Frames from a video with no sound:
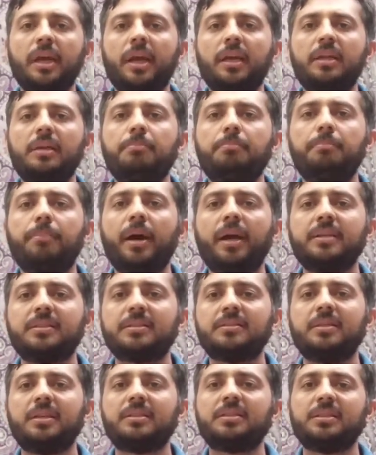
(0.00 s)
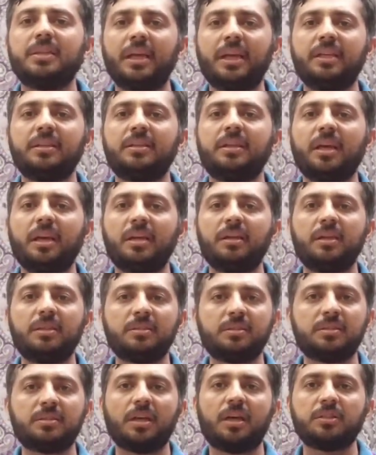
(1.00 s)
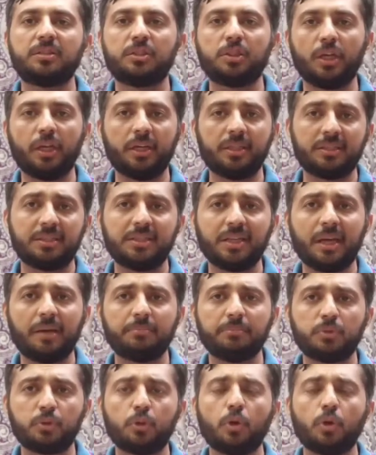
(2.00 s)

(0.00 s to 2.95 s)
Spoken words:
any biasness in such exams.